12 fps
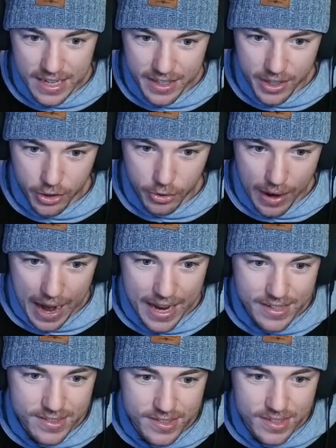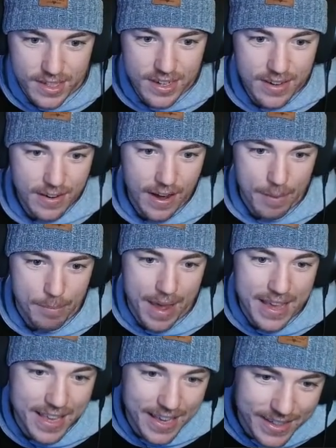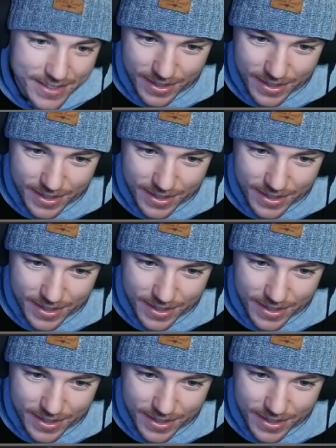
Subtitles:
congrats on making it to